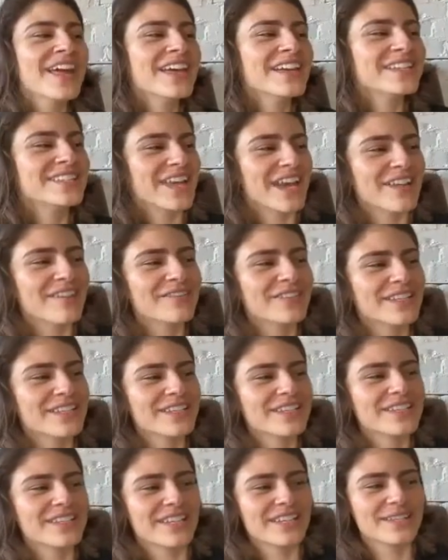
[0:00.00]

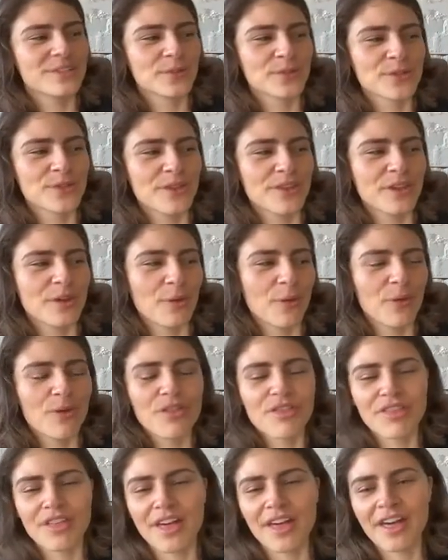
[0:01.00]
David is also the
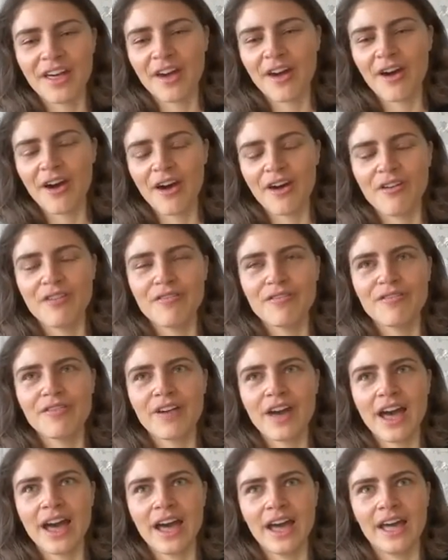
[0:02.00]
author of
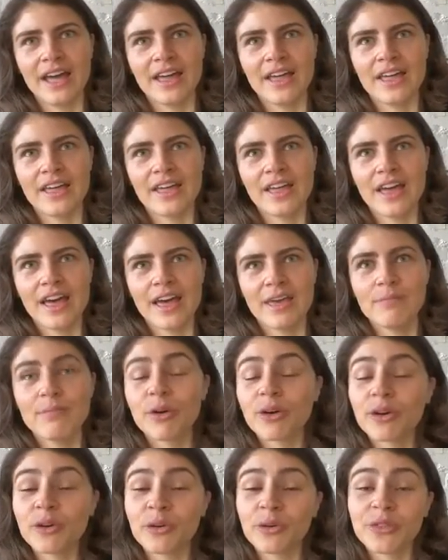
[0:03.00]
a
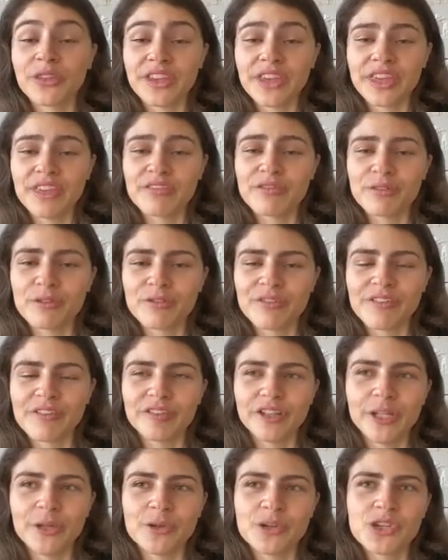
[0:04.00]
book called The Careful
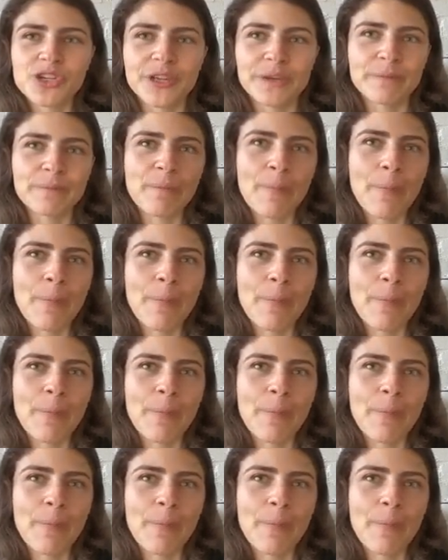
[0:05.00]
Revolution,